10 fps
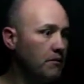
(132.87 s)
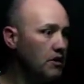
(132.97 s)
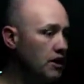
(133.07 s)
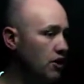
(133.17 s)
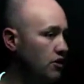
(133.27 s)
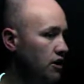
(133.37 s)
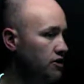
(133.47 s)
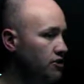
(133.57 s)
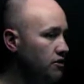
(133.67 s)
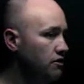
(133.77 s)

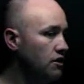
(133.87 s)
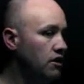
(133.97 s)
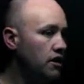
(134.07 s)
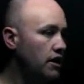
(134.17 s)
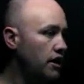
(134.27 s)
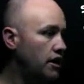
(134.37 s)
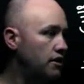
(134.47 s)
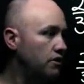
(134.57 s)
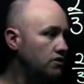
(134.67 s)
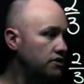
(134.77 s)
calculation,
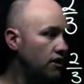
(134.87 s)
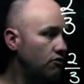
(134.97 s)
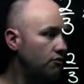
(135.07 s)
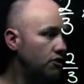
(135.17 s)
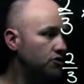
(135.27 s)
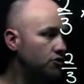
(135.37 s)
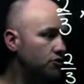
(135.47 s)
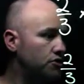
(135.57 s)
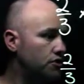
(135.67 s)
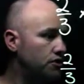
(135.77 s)
and I start with my
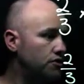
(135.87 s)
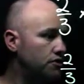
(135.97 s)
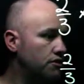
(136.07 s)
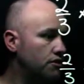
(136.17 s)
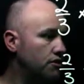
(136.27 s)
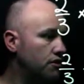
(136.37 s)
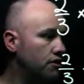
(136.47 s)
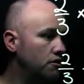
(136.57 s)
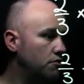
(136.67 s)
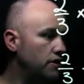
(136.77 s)
2/3,
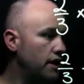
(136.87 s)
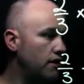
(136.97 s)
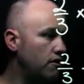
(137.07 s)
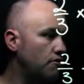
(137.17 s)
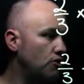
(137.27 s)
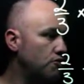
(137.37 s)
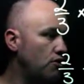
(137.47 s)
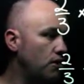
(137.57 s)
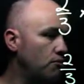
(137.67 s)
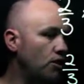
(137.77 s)
but now I
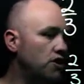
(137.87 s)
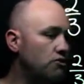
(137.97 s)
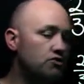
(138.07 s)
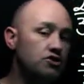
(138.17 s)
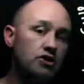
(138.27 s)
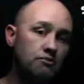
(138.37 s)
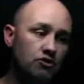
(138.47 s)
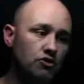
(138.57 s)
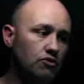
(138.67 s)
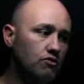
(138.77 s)
multiply by the
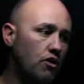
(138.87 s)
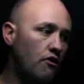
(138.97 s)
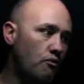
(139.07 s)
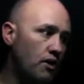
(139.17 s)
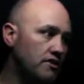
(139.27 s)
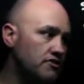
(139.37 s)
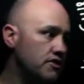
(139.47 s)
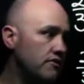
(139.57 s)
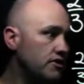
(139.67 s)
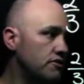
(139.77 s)
reciprocal of
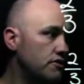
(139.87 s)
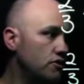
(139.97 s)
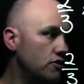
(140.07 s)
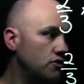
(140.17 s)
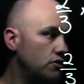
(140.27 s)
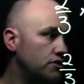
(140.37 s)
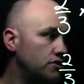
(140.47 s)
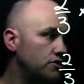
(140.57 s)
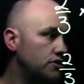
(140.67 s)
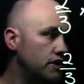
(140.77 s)
1/7, which
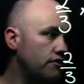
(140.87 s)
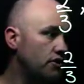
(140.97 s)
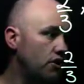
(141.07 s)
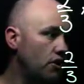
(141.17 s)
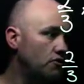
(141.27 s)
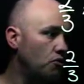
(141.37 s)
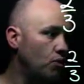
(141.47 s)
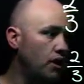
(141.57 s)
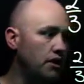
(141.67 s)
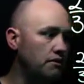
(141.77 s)
is 7 over
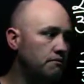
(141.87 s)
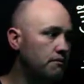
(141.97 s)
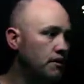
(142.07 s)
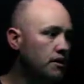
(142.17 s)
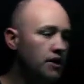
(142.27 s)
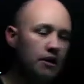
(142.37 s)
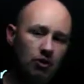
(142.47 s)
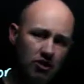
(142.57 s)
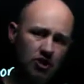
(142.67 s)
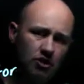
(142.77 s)
1. And I
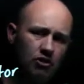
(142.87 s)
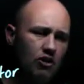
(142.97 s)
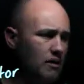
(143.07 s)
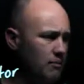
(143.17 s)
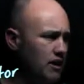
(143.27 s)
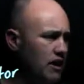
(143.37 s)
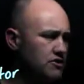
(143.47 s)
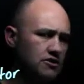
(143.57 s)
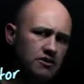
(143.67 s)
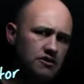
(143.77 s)
might show you a little
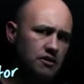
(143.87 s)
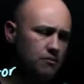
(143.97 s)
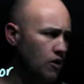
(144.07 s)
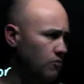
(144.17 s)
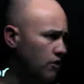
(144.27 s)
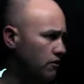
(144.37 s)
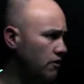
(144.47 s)
application to this in a moment.